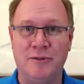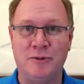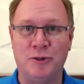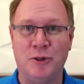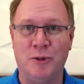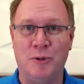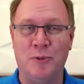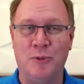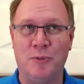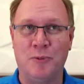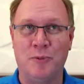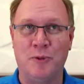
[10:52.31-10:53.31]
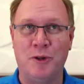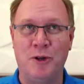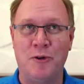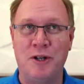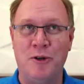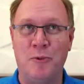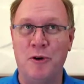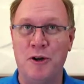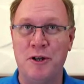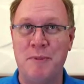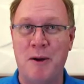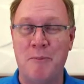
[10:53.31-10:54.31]
So you don't need to worry
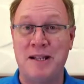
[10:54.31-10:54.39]
about